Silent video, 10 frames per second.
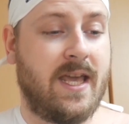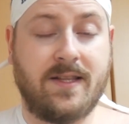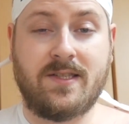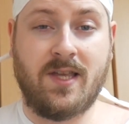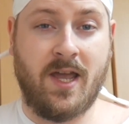
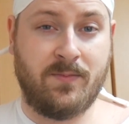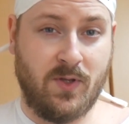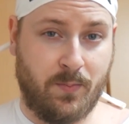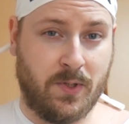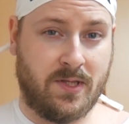it's time
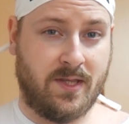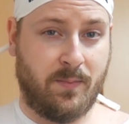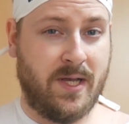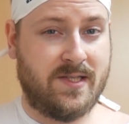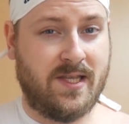to put the
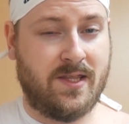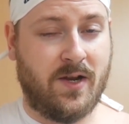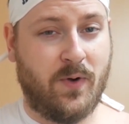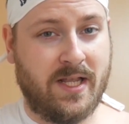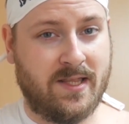pasta
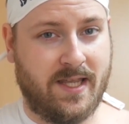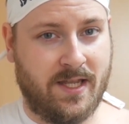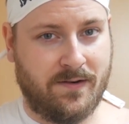directly